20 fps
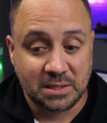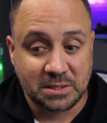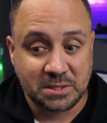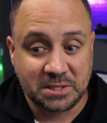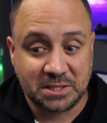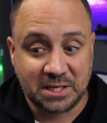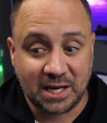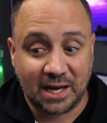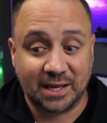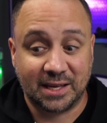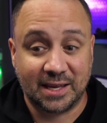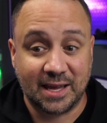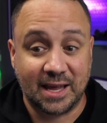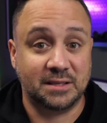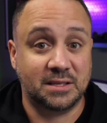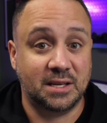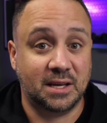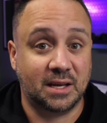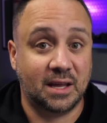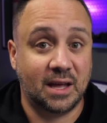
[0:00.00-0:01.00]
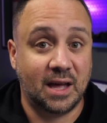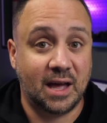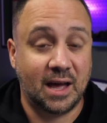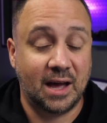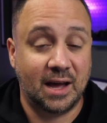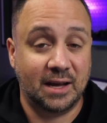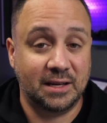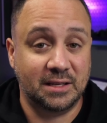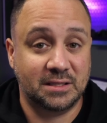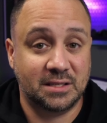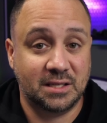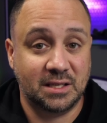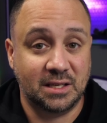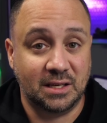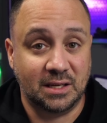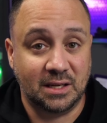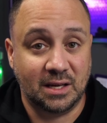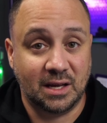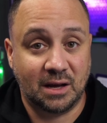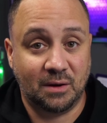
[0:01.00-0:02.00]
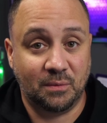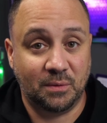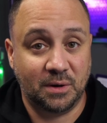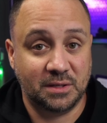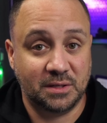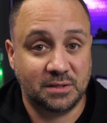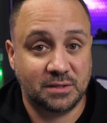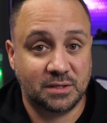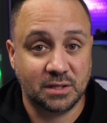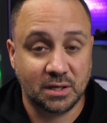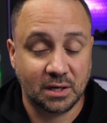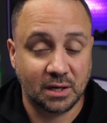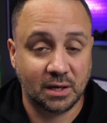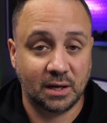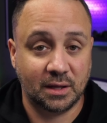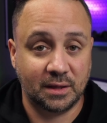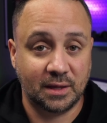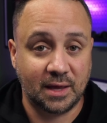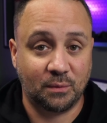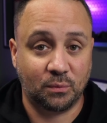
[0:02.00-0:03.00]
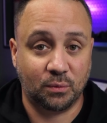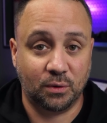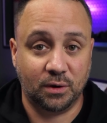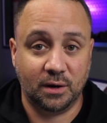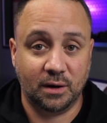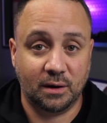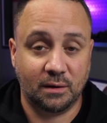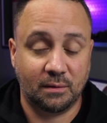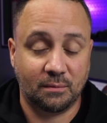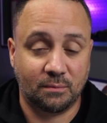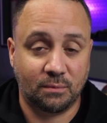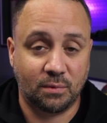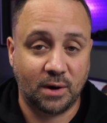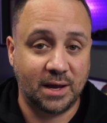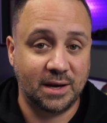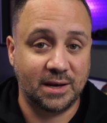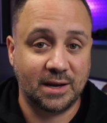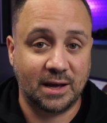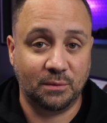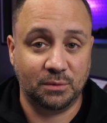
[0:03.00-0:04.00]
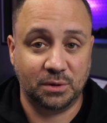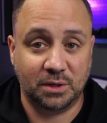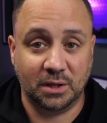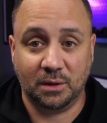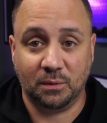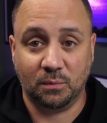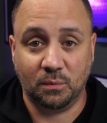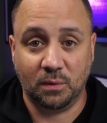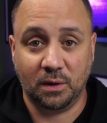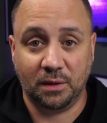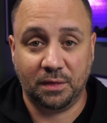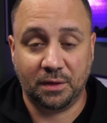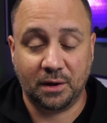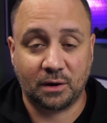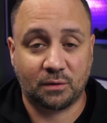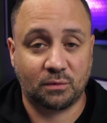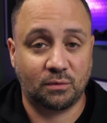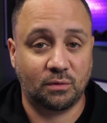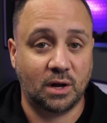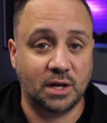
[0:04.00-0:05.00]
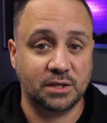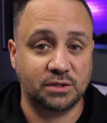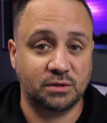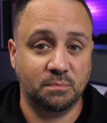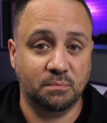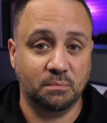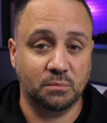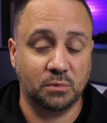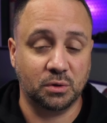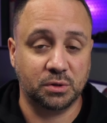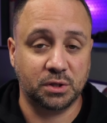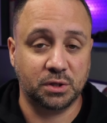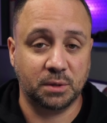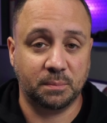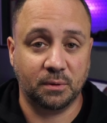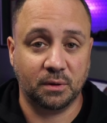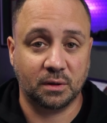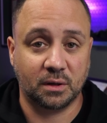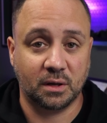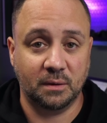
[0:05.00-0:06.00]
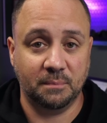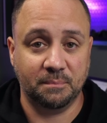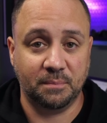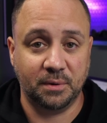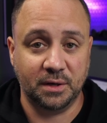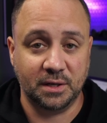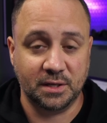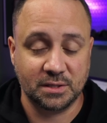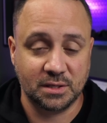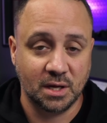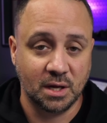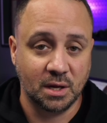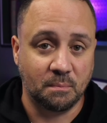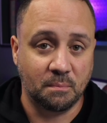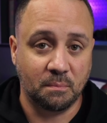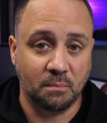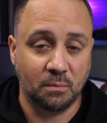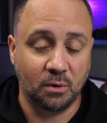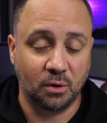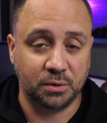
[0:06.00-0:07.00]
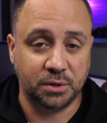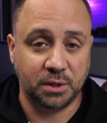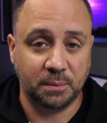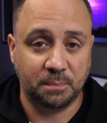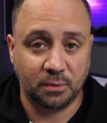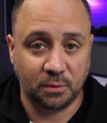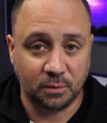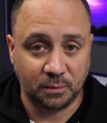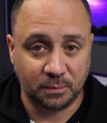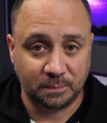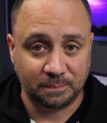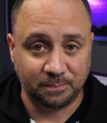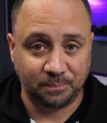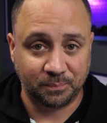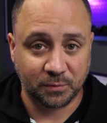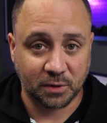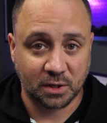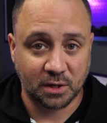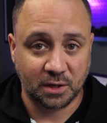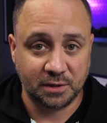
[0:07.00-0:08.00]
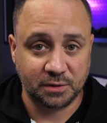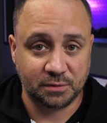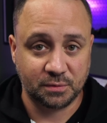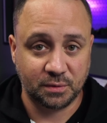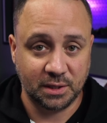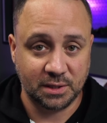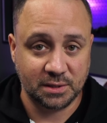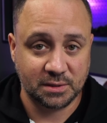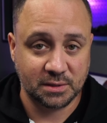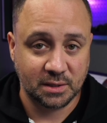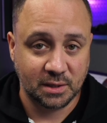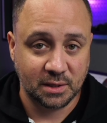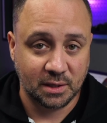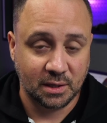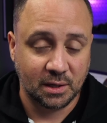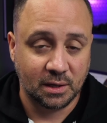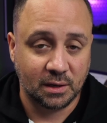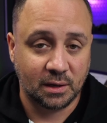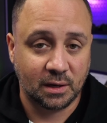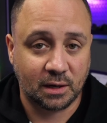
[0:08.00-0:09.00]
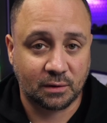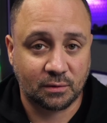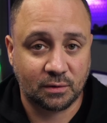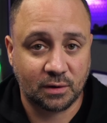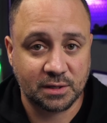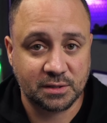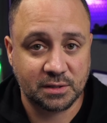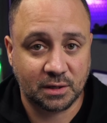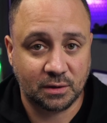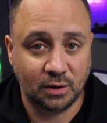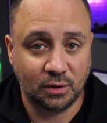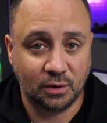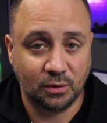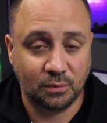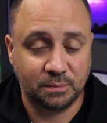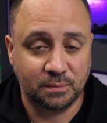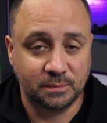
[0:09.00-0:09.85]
gigantic IT outage that we're right now dealing with across multiple companies, multiple countries across the globe.